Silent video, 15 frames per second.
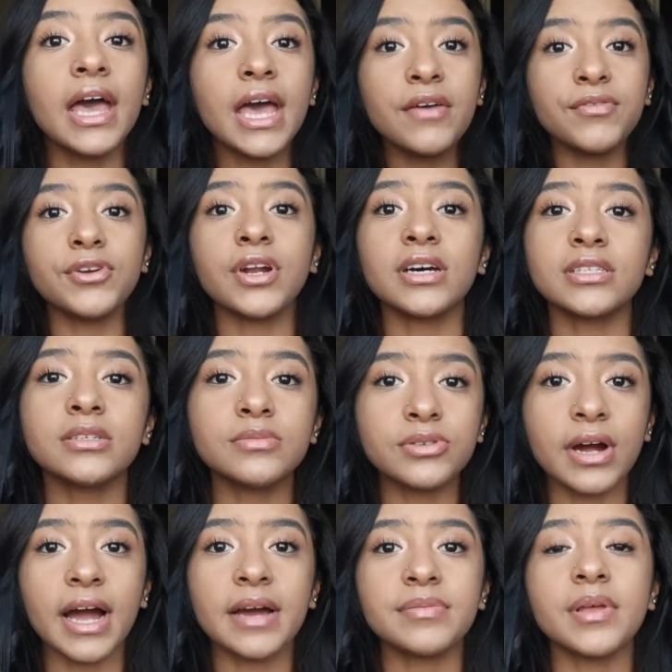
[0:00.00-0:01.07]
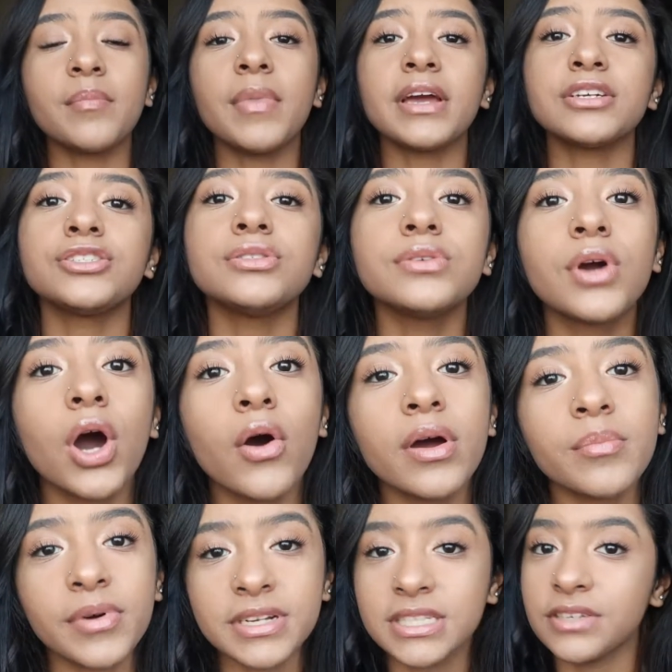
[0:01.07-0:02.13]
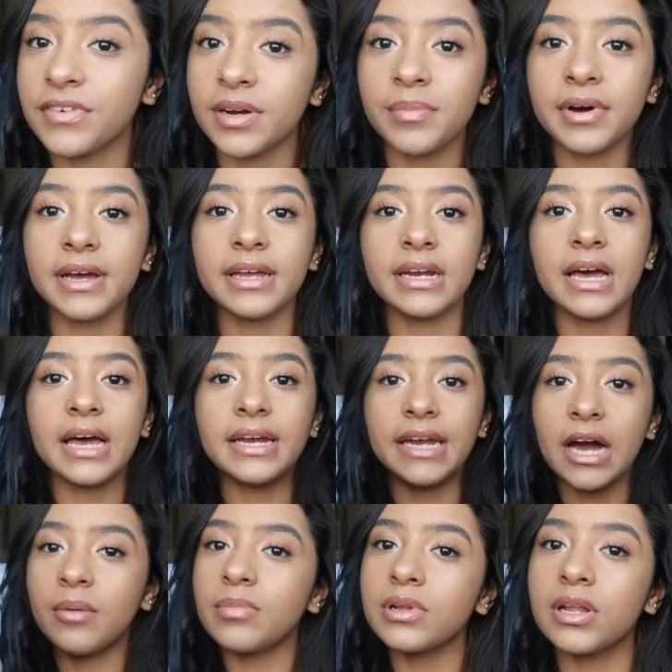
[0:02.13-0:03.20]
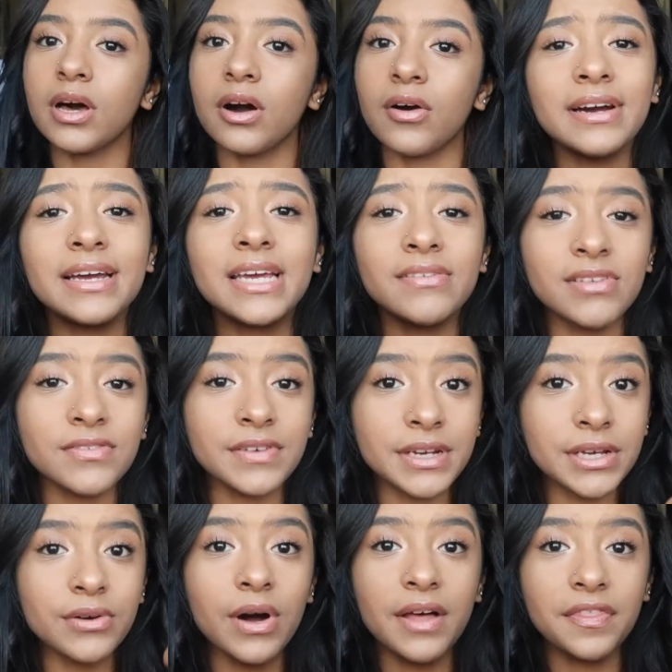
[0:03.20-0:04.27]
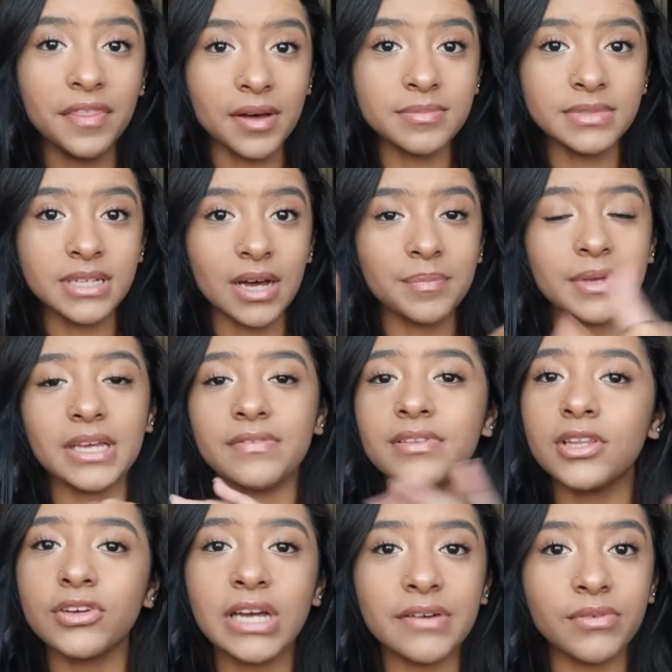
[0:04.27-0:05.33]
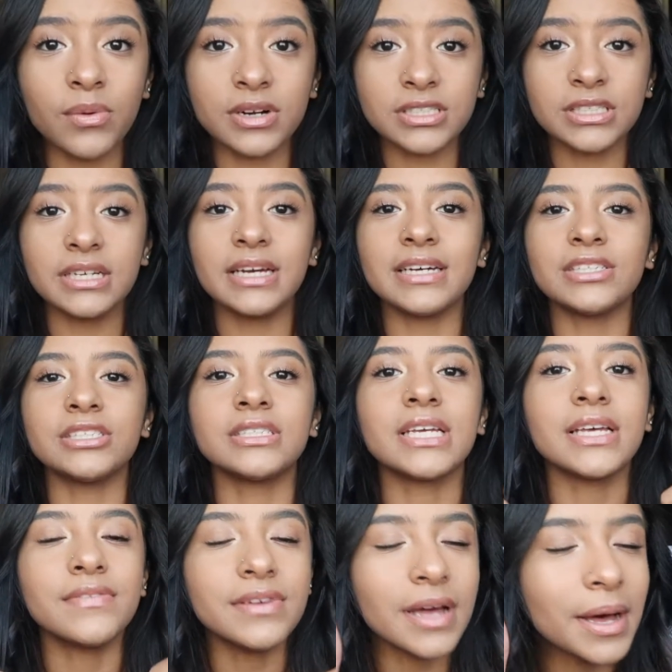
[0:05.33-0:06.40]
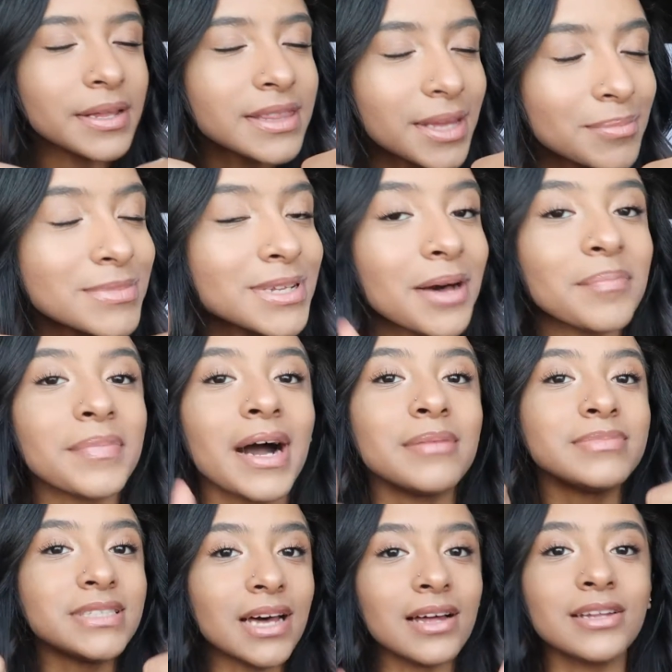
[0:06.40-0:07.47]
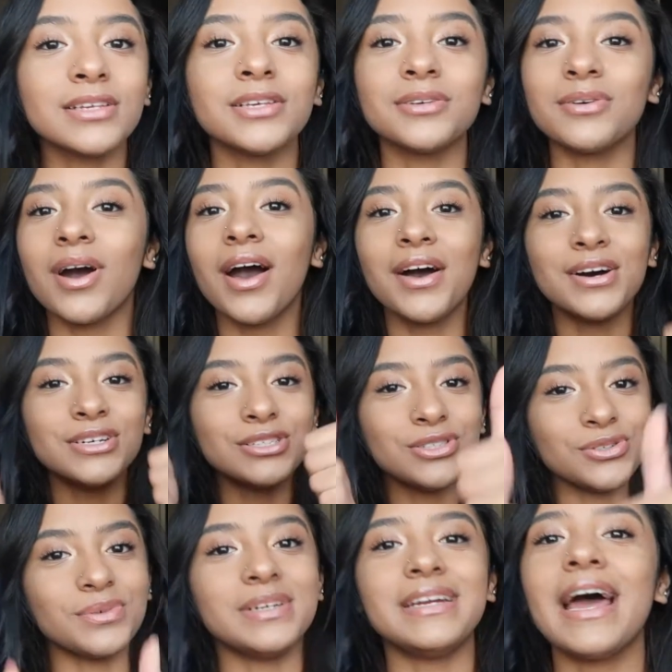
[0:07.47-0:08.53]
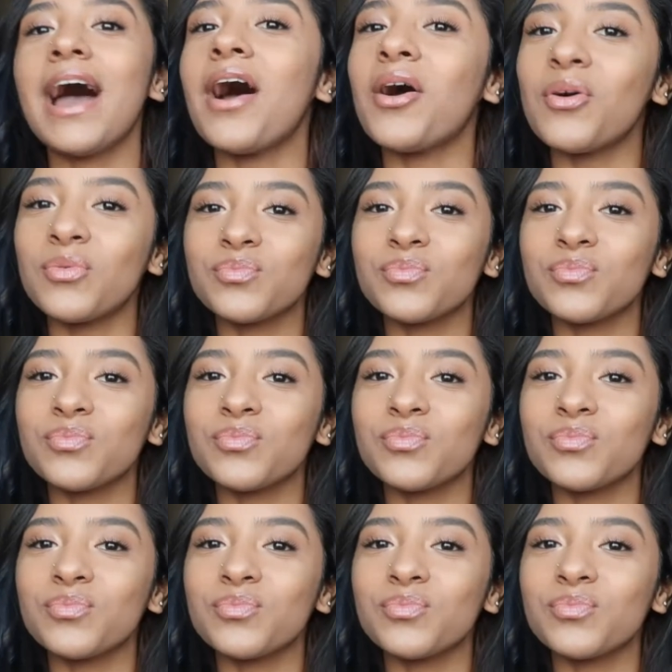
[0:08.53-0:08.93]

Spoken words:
If you're not subscribed, make sure you go and press the red button down below and give this video a thumbs up. Even though you haven't watched it yet, just give it a thumbs up. I'm telling you, do it now.